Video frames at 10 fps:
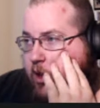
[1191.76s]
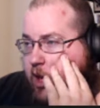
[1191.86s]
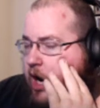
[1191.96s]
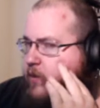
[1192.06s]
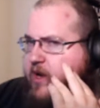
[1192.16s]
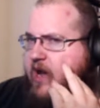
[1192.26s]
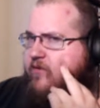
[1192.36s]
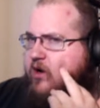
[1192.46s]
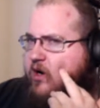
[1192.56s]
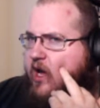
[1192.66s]
Are we
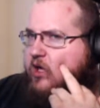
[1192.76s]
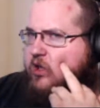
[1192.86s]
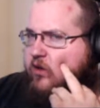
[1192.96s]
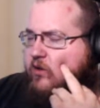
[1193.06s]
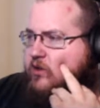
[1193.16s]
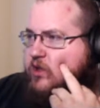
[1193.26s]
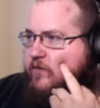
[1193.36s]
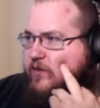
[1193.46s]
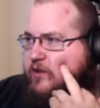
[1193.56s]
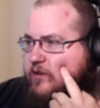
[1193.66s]
ever going to actually go to the
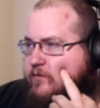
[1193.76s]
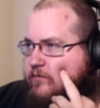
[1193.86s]
surface?